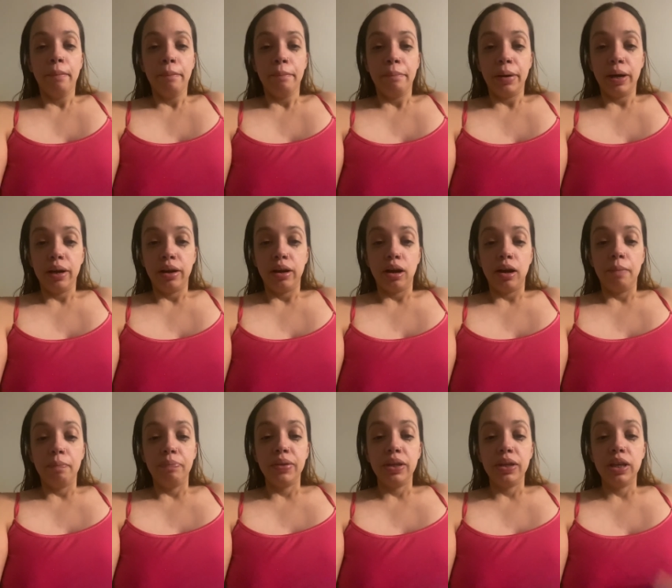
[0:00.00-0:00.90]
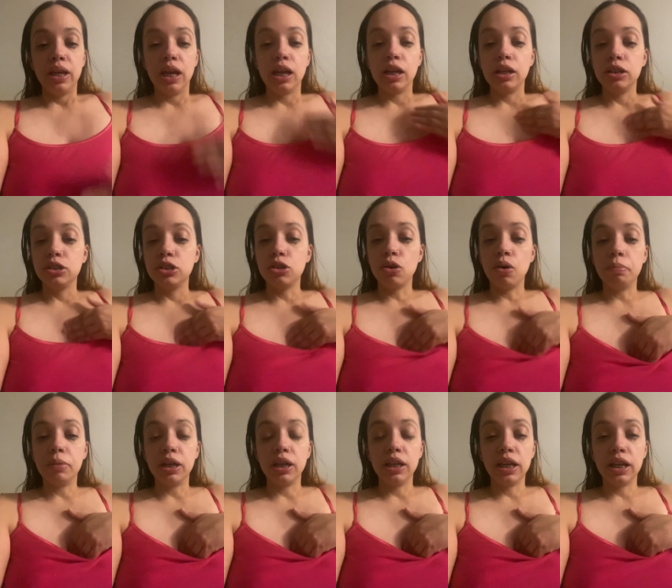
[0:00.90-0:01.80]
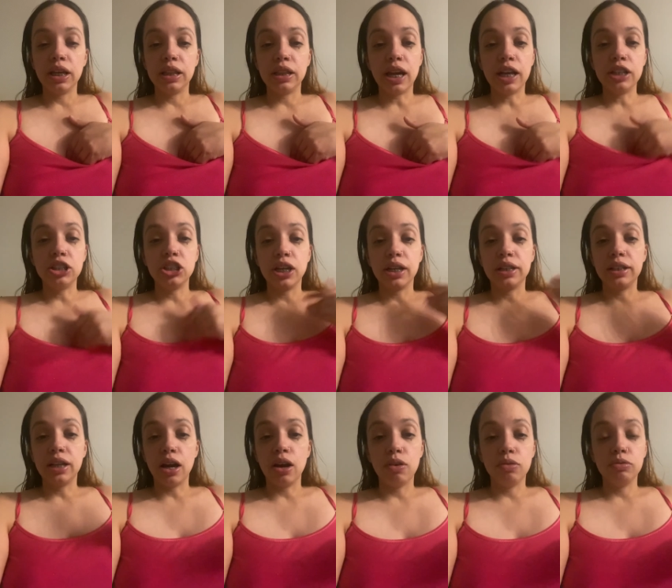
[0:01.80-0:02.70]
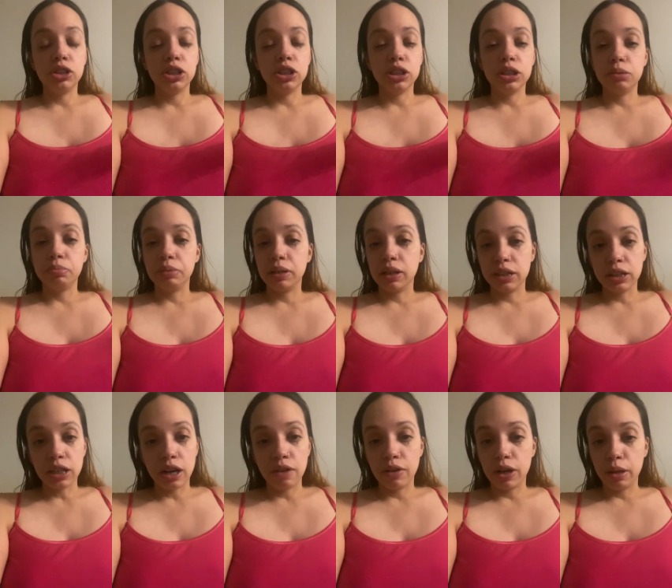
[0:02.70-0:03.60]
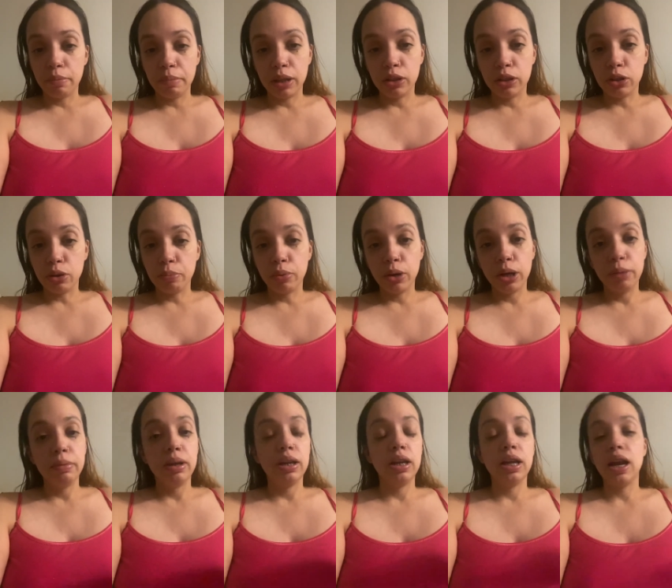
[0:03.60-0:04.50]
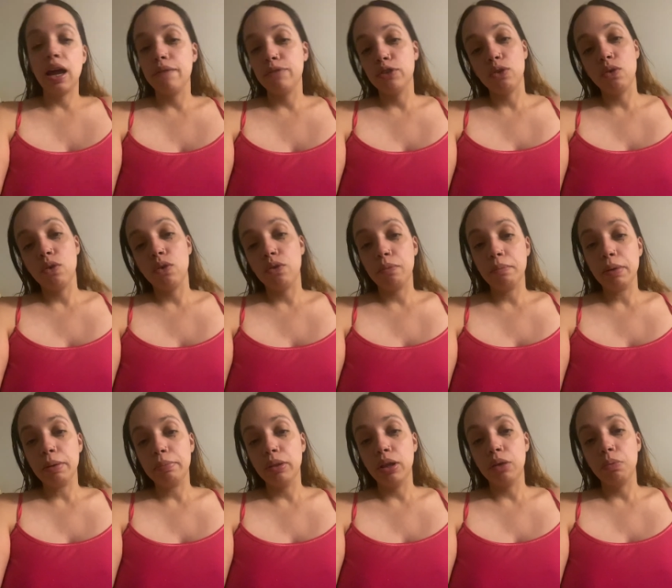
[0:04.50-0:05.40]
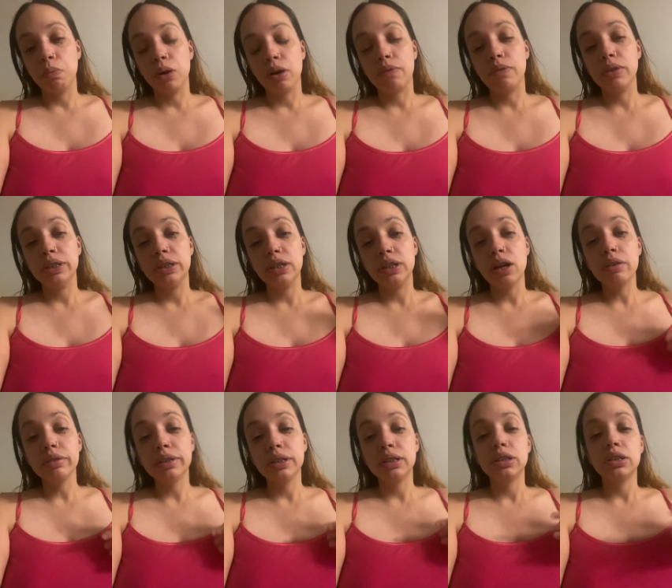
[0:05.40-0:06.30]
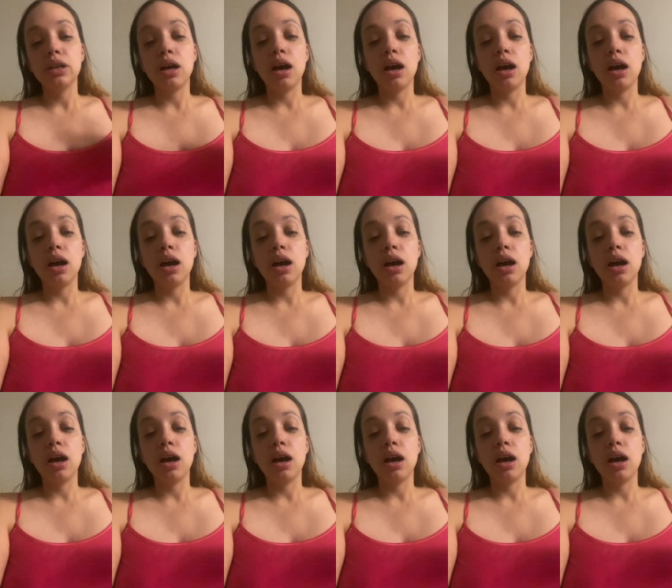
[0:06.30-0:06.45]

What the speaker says: But yeah, so I'm going to get that checked out just because I already made the appointment and I have to go over my blood work results.